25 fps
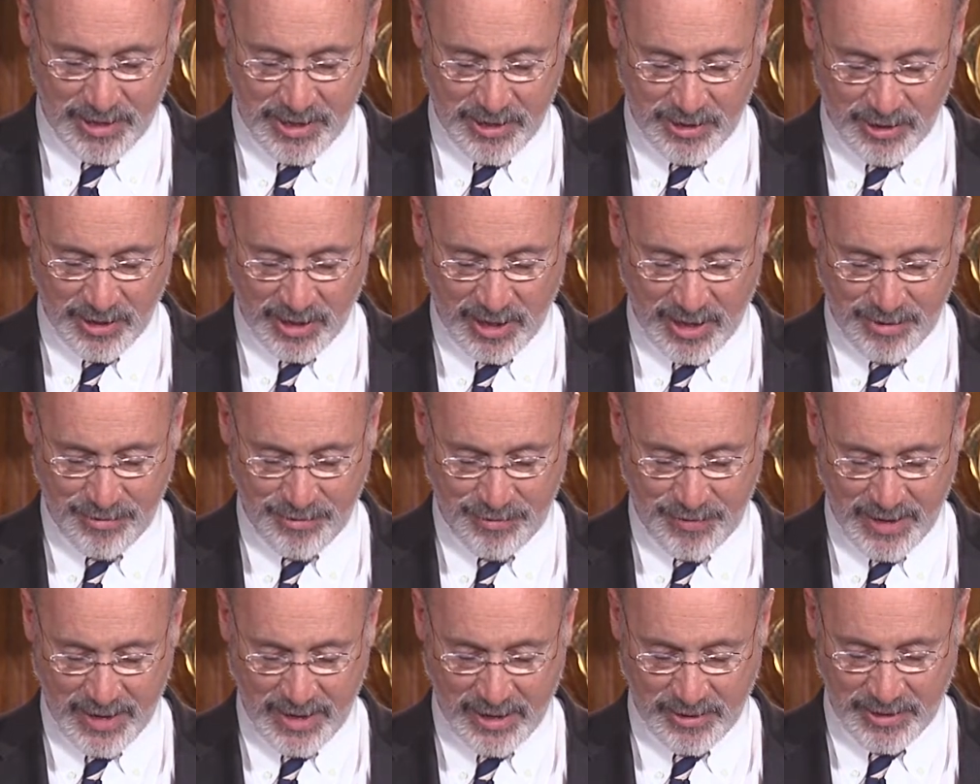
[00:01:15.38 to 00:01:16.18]
here, I
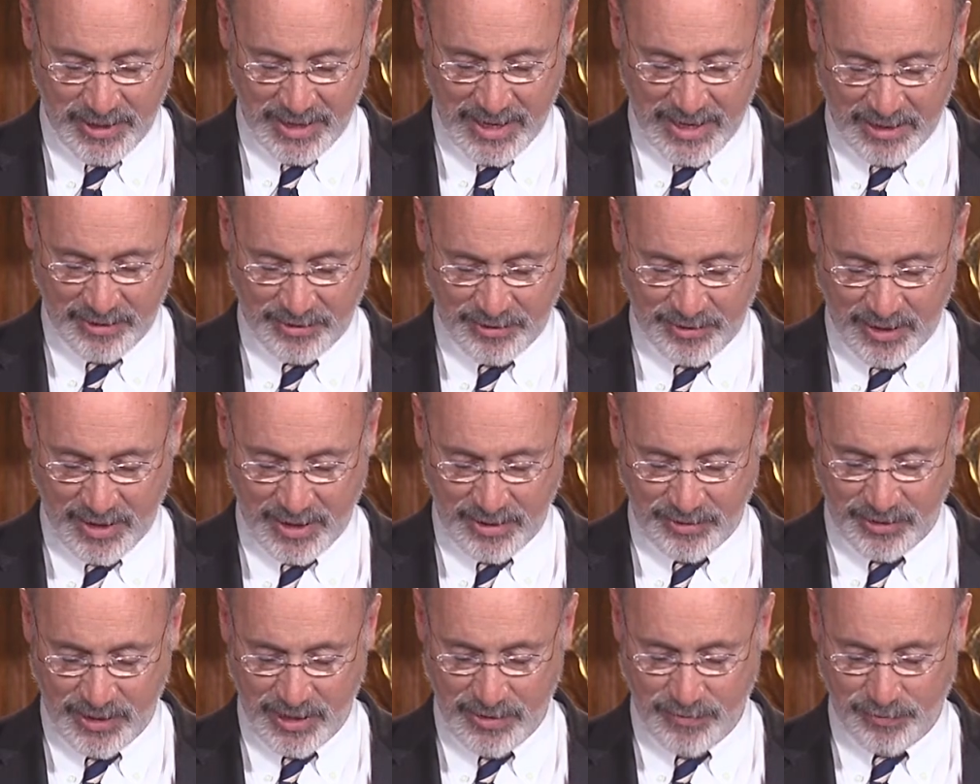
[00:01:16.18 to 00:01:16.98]
found an
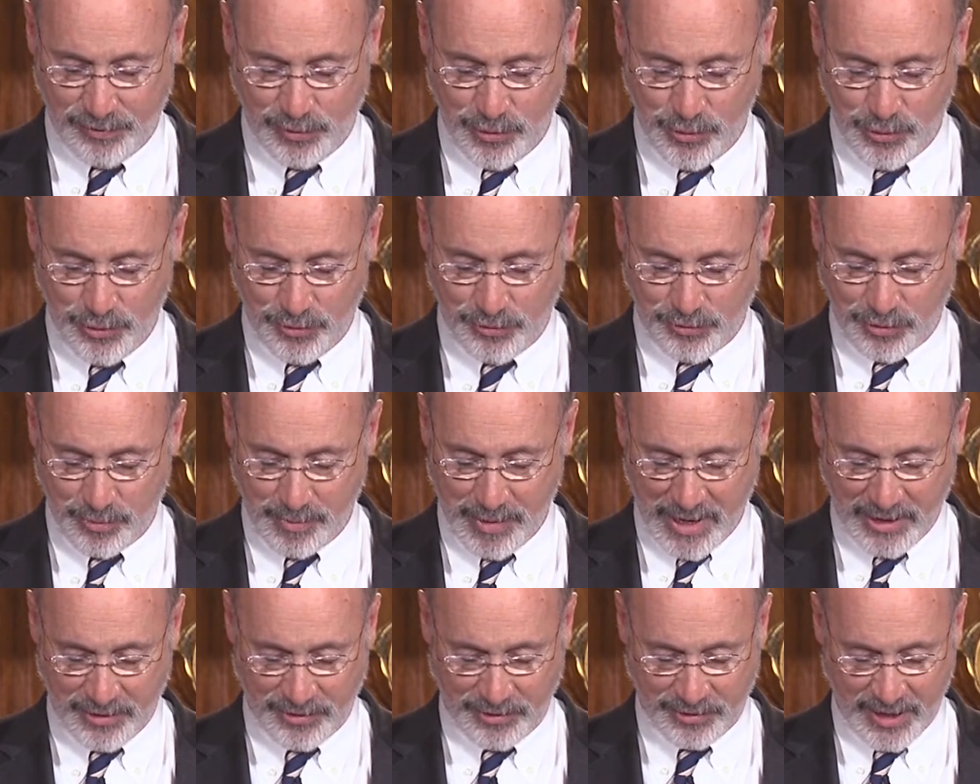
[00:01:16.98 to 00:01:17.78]
outsized influence
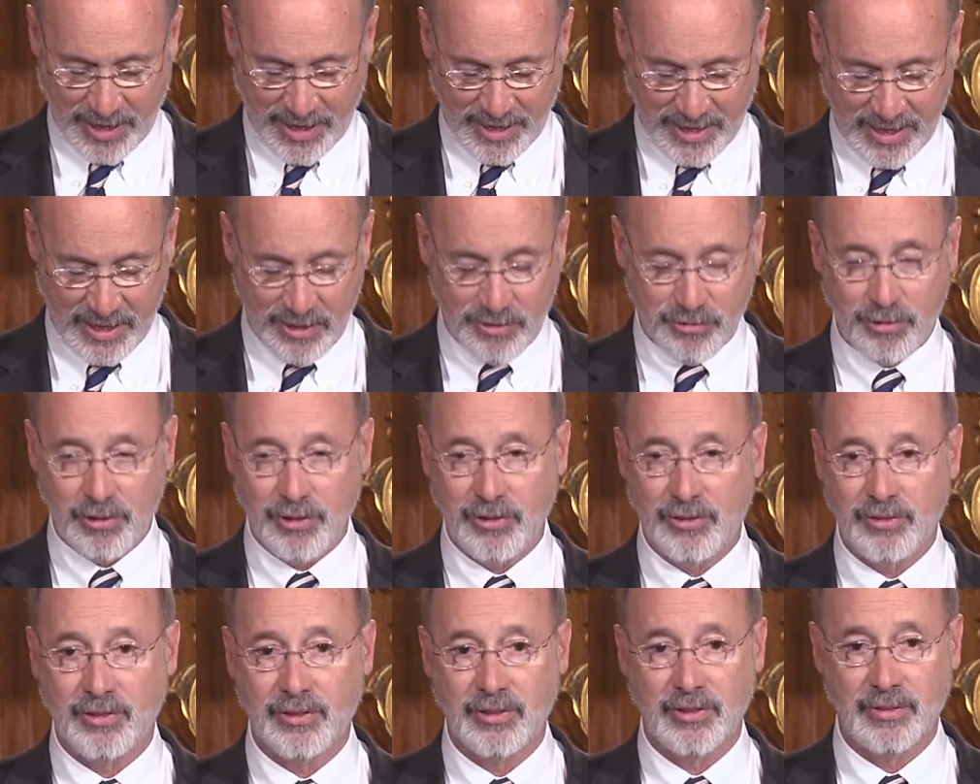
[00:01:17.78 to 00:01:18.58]
from outside
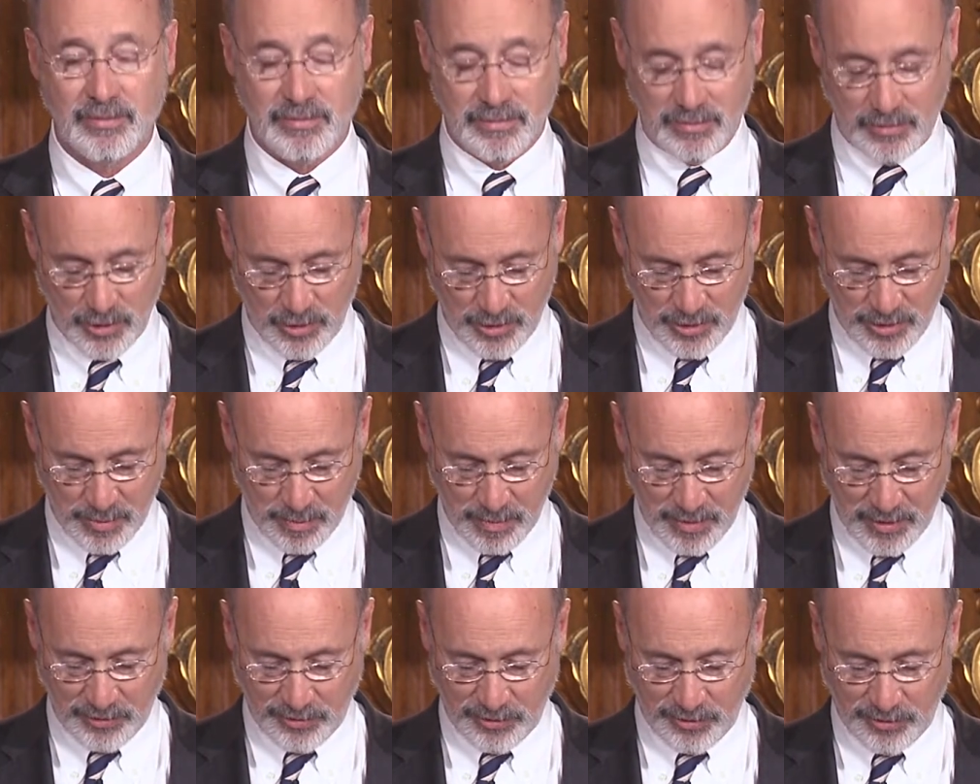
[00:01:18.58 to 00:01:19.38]
interests on the
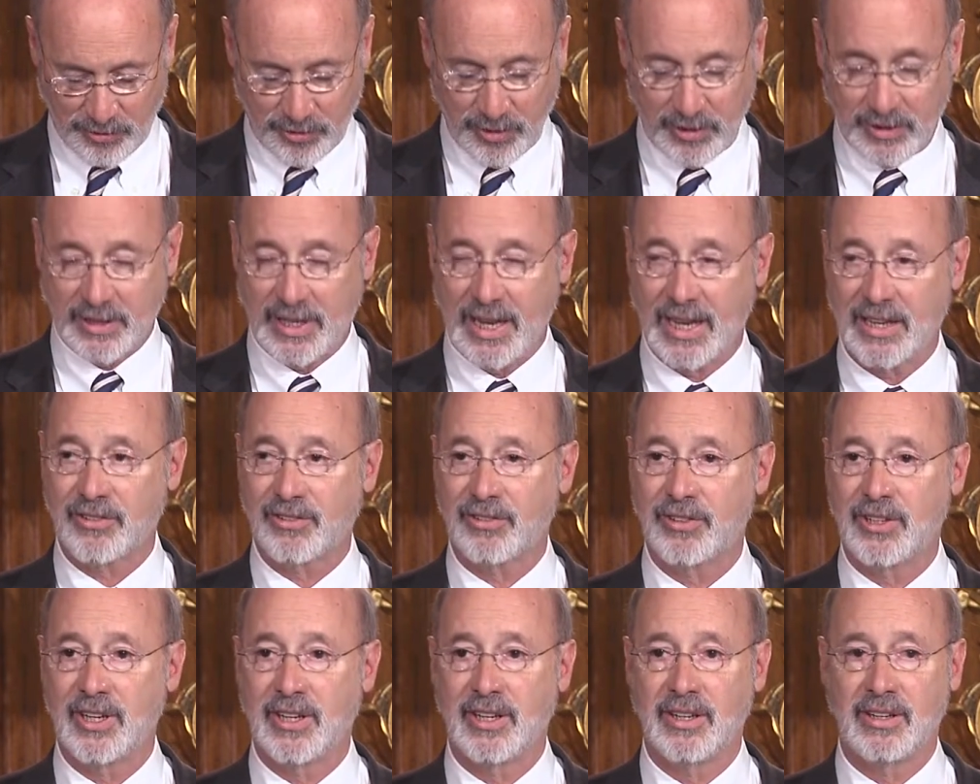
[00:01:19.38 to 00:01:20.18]
business that
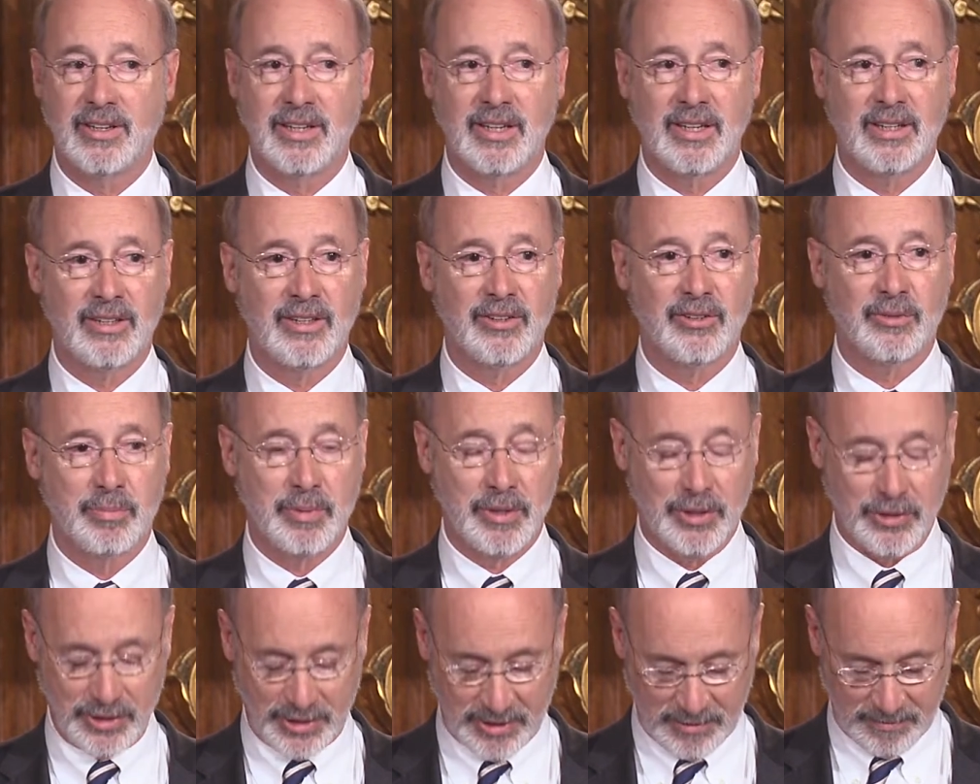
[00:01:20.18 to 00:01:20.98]
gets done in this
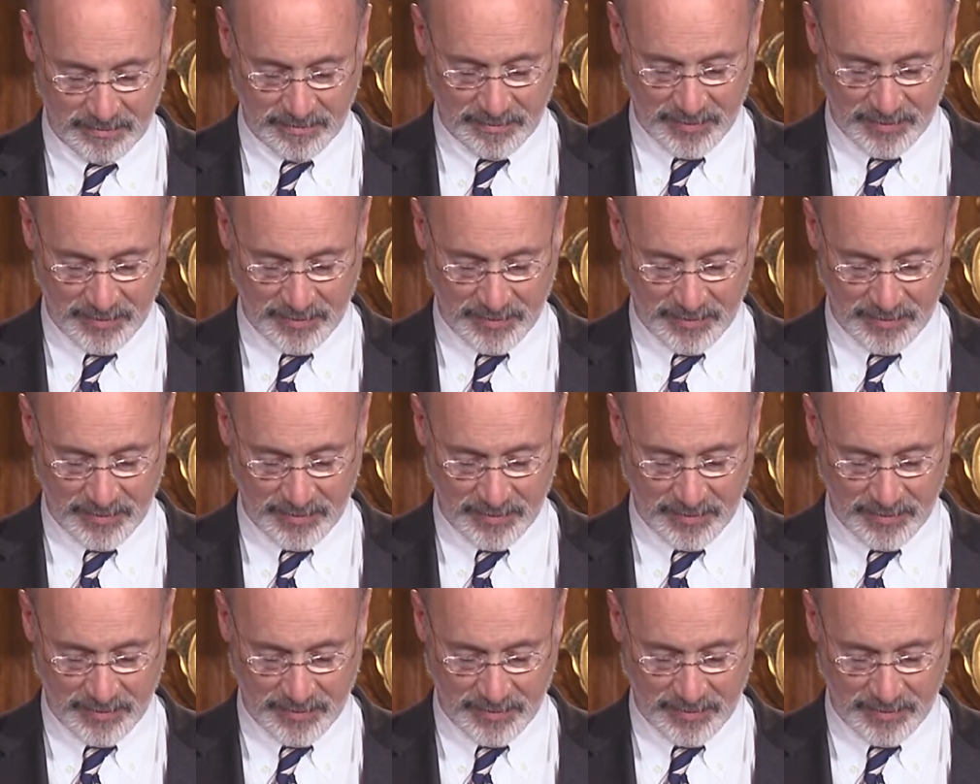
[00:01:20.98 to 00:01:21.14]
building.